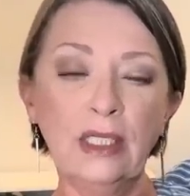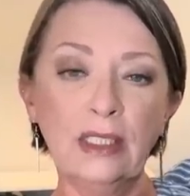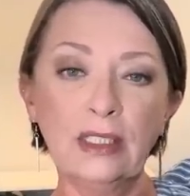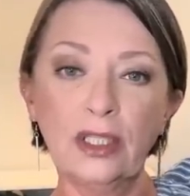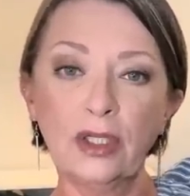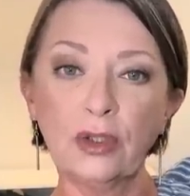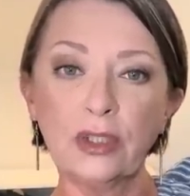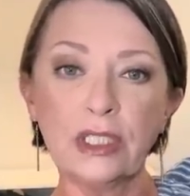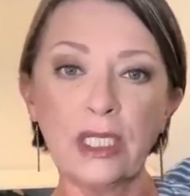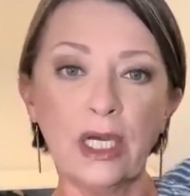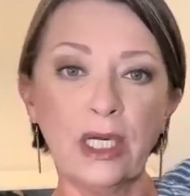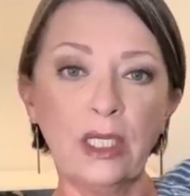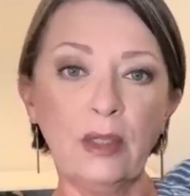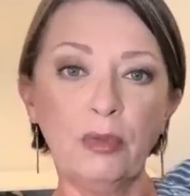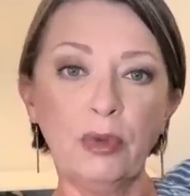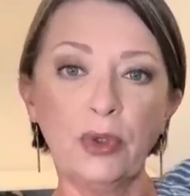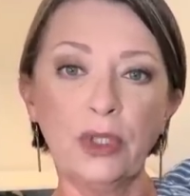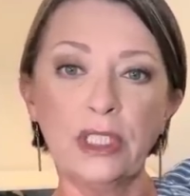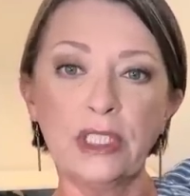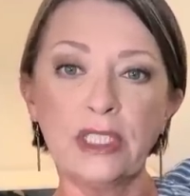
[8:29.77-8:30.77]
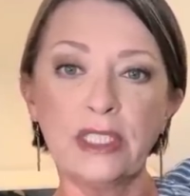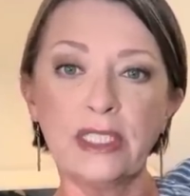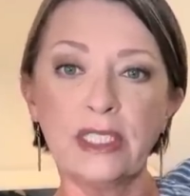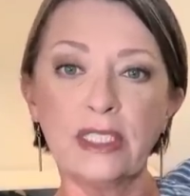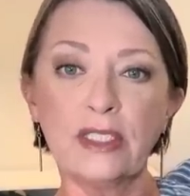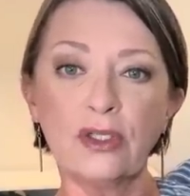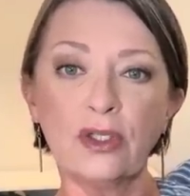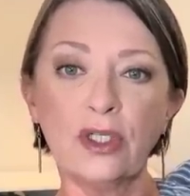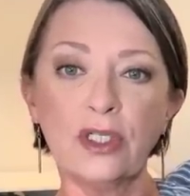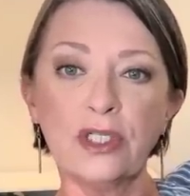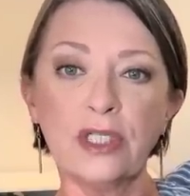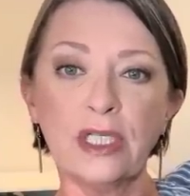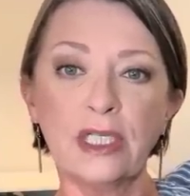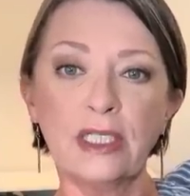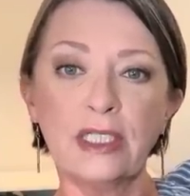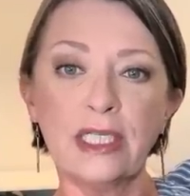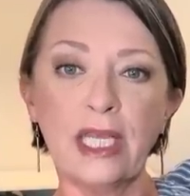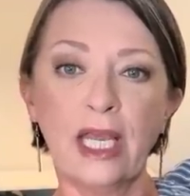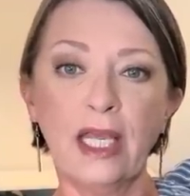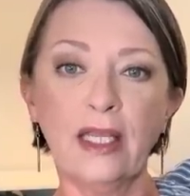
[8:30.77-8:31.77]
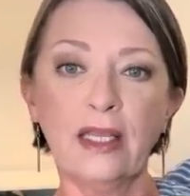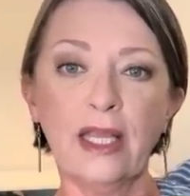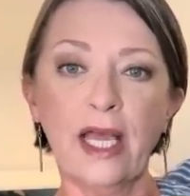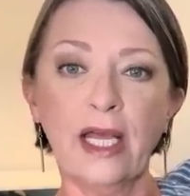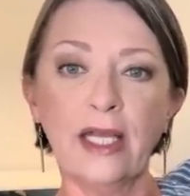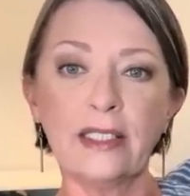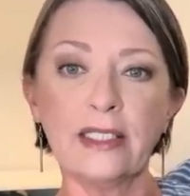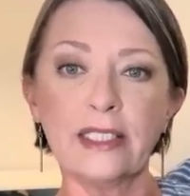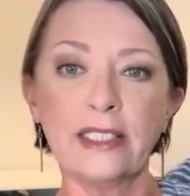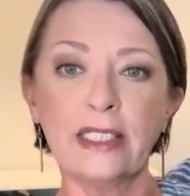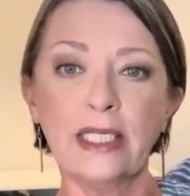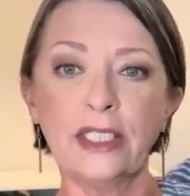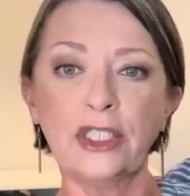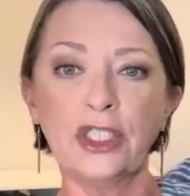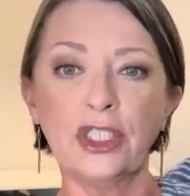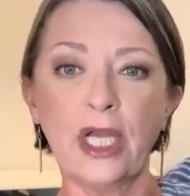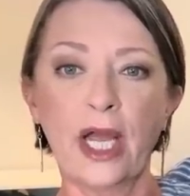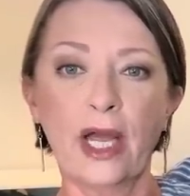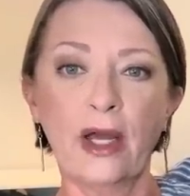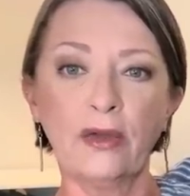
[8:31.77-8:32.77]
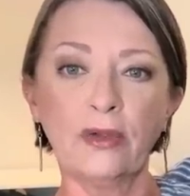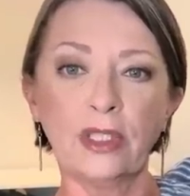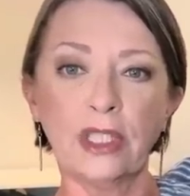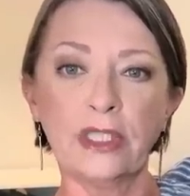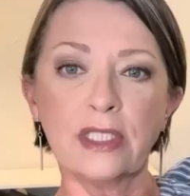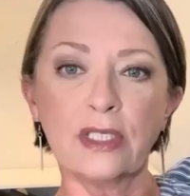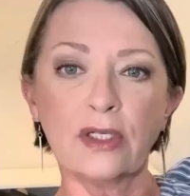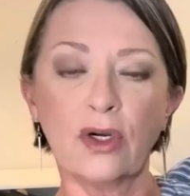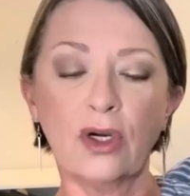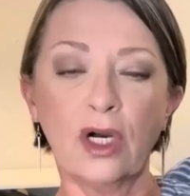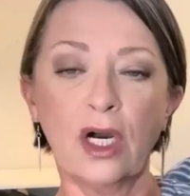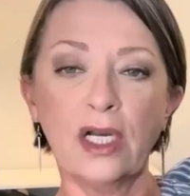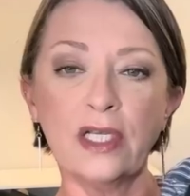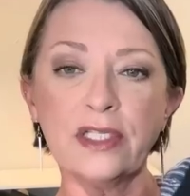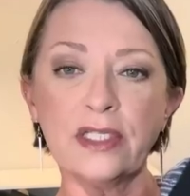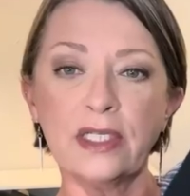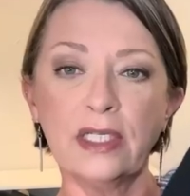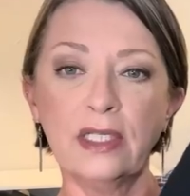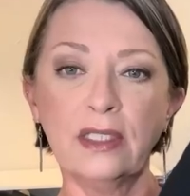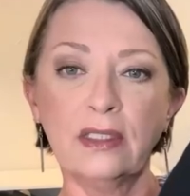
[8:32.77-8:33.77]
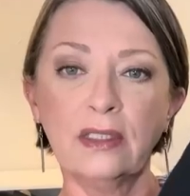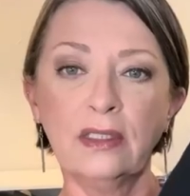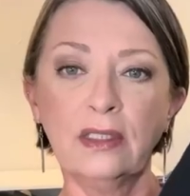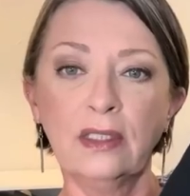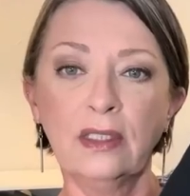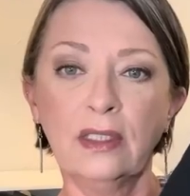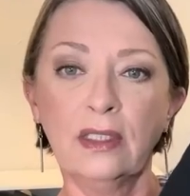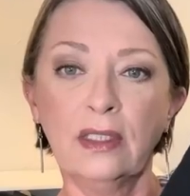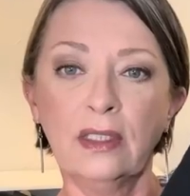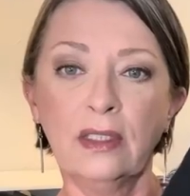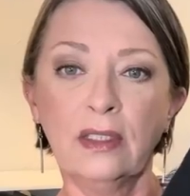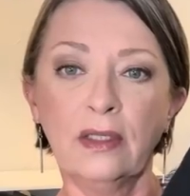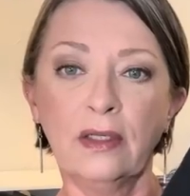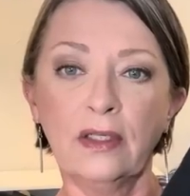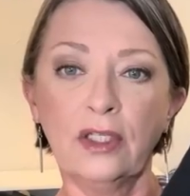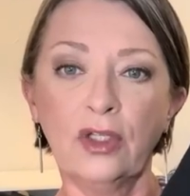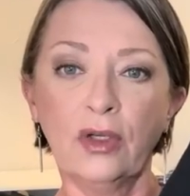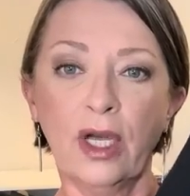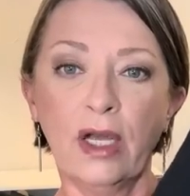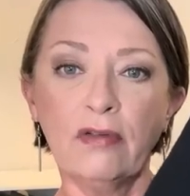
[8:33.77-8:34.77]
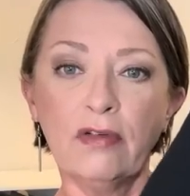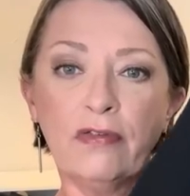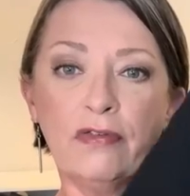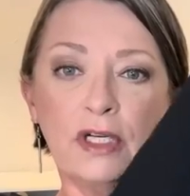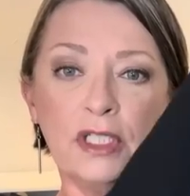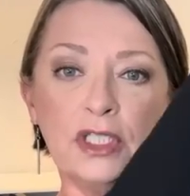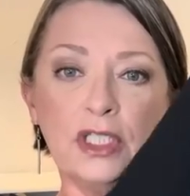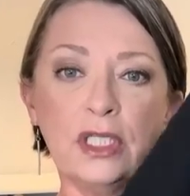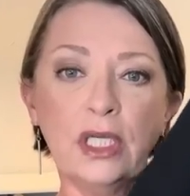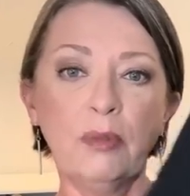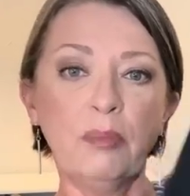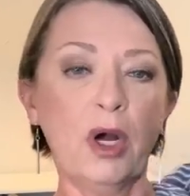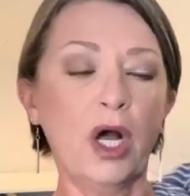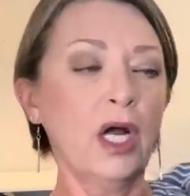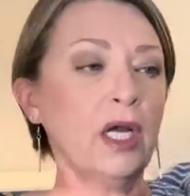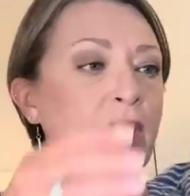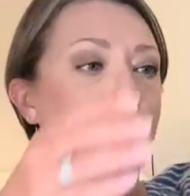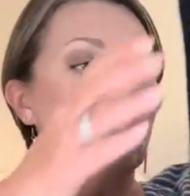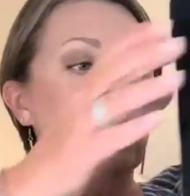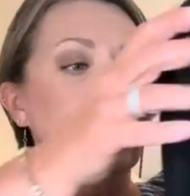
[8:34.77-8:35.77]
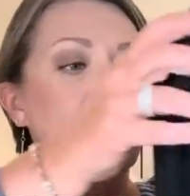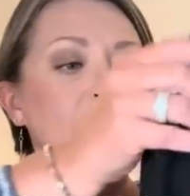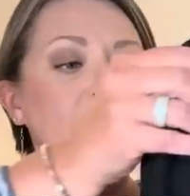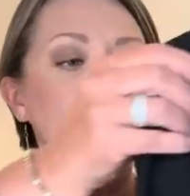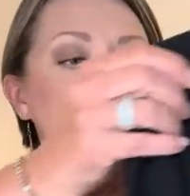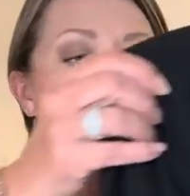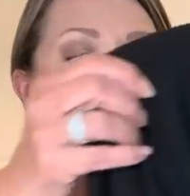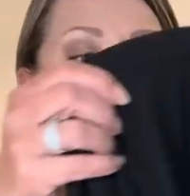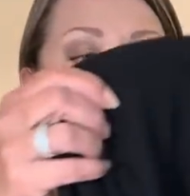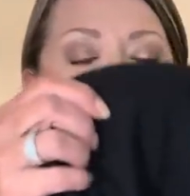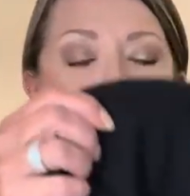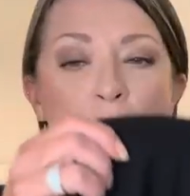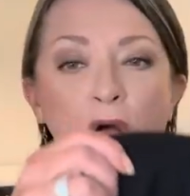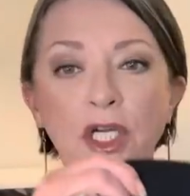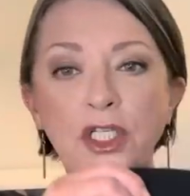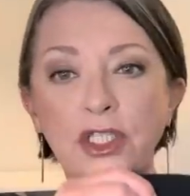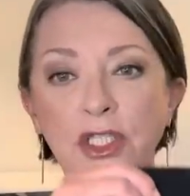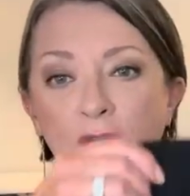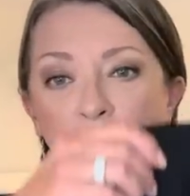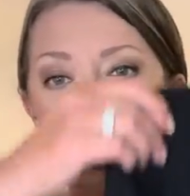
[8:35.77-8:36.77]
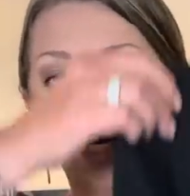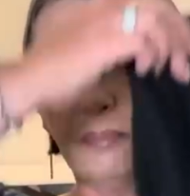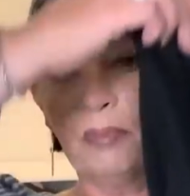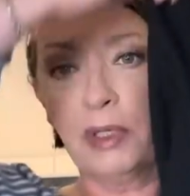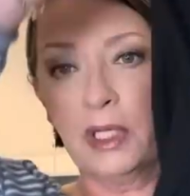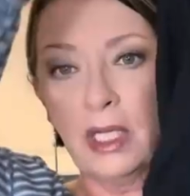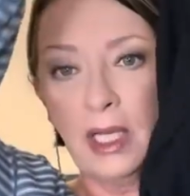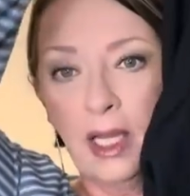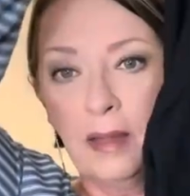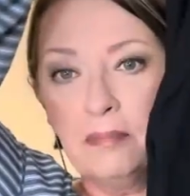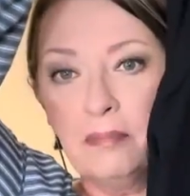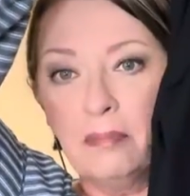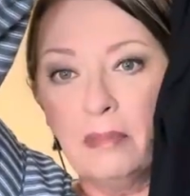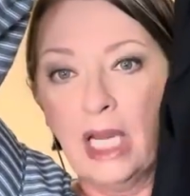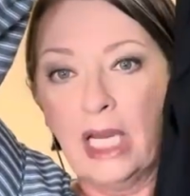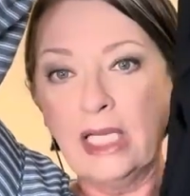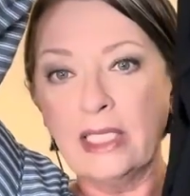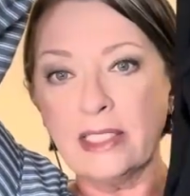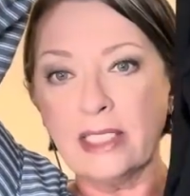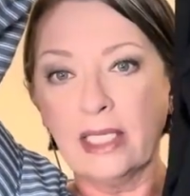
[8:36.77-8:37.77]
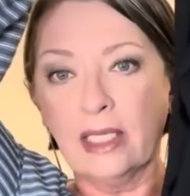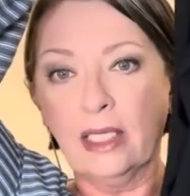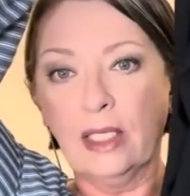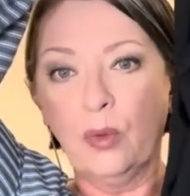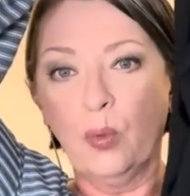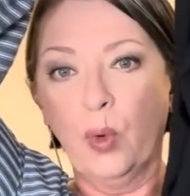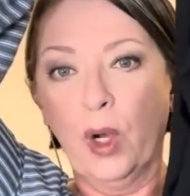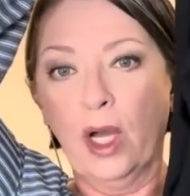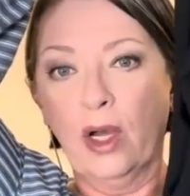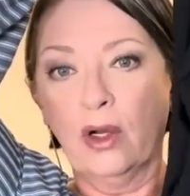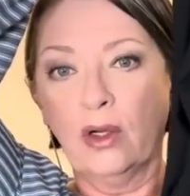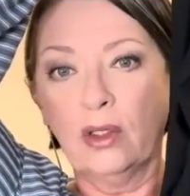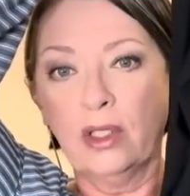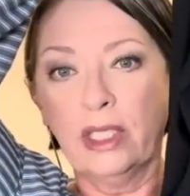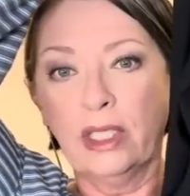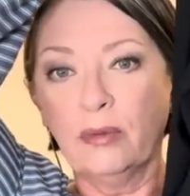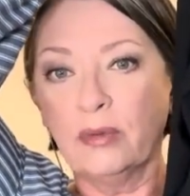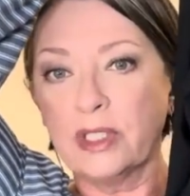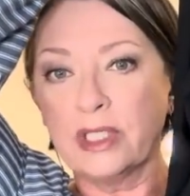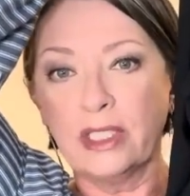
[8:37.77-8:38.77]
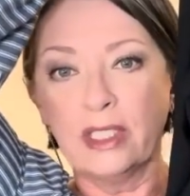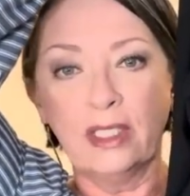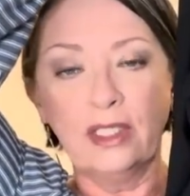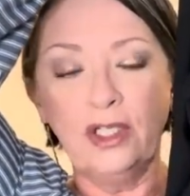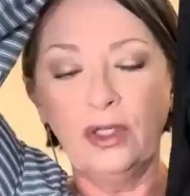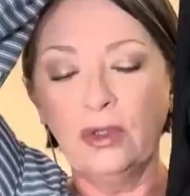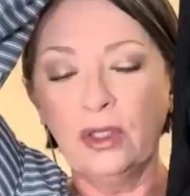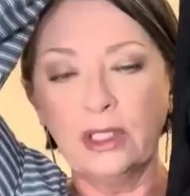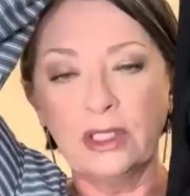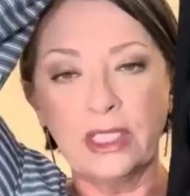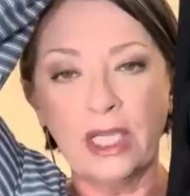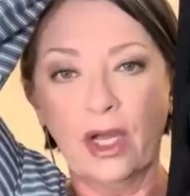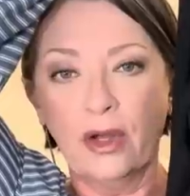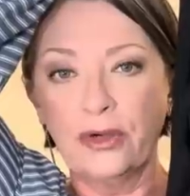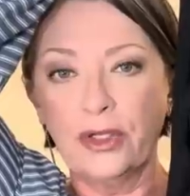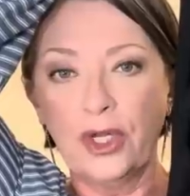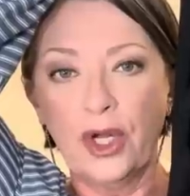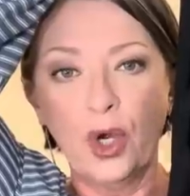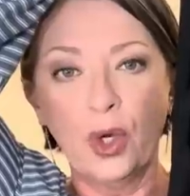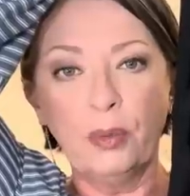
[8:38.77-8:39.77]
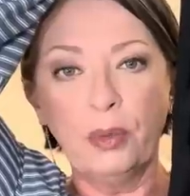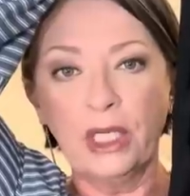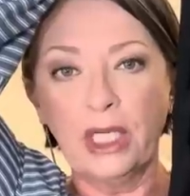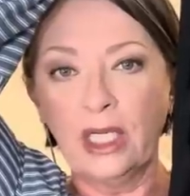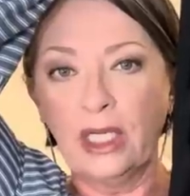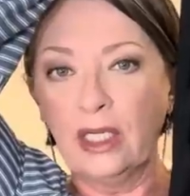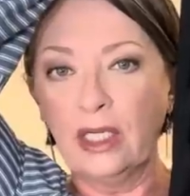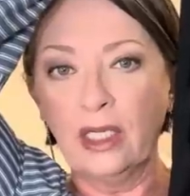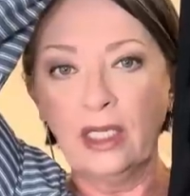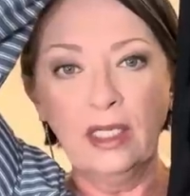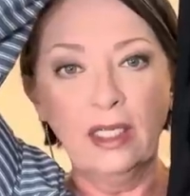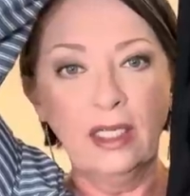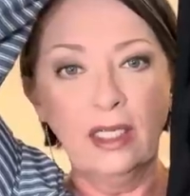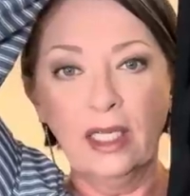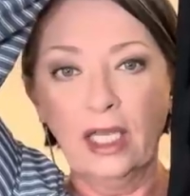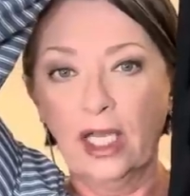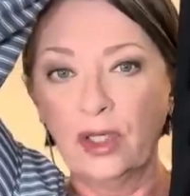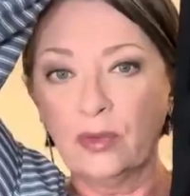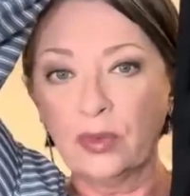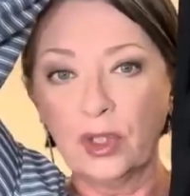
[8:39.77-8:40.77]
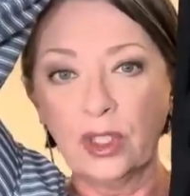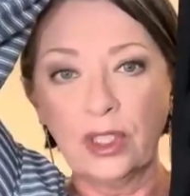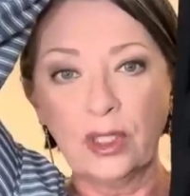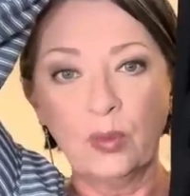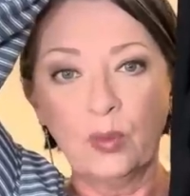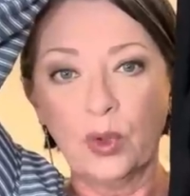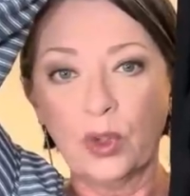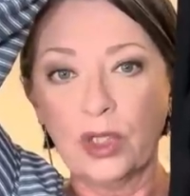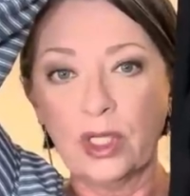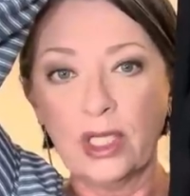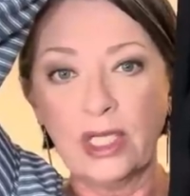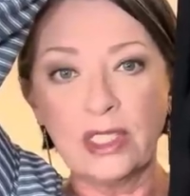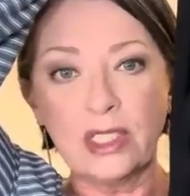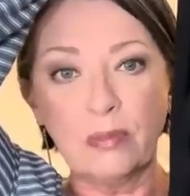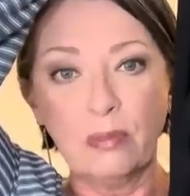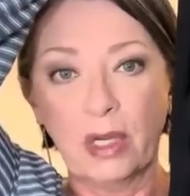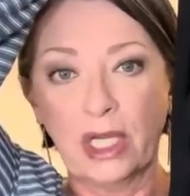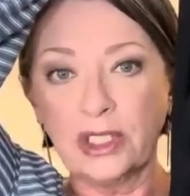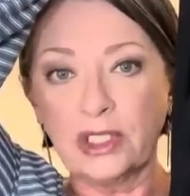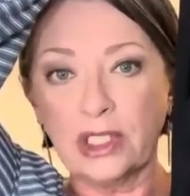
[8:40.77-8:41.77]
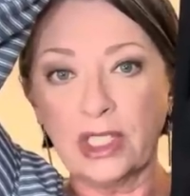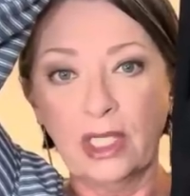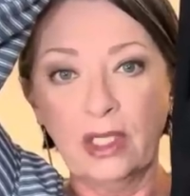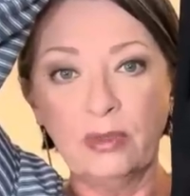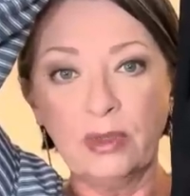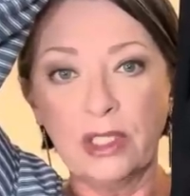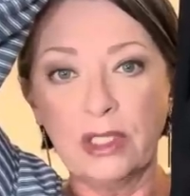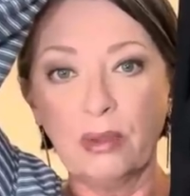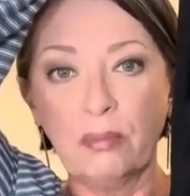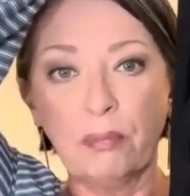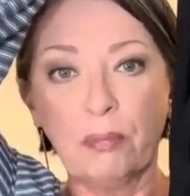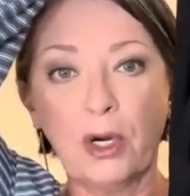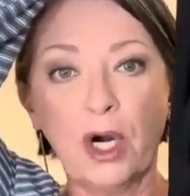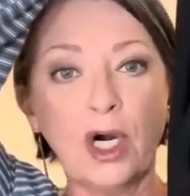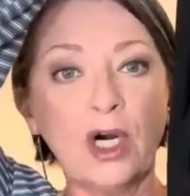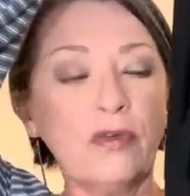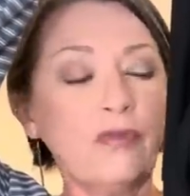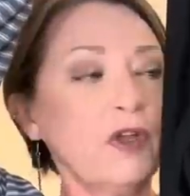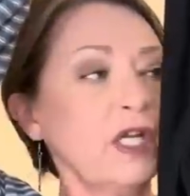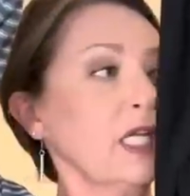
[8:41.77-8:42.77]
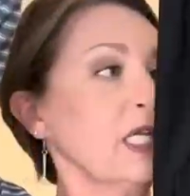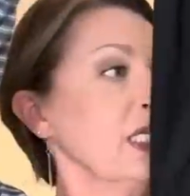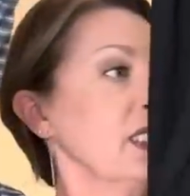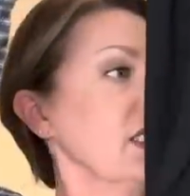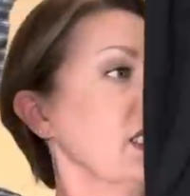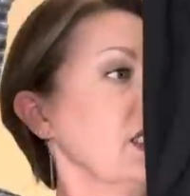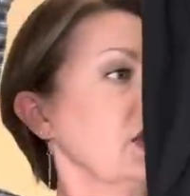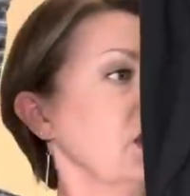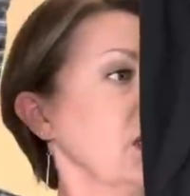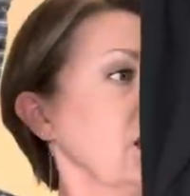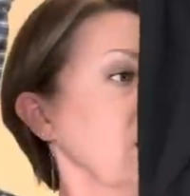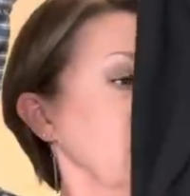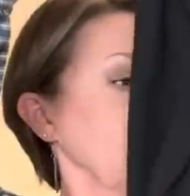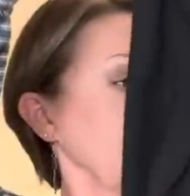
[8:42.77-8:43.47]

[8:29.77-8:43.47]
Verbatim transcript: little tiny pointed scissors and take that stitch out that's across and you'll have a functioning pocket. This washed up amazingly well. It was, you could tell nobody had really worn this much. It was in perfect condition.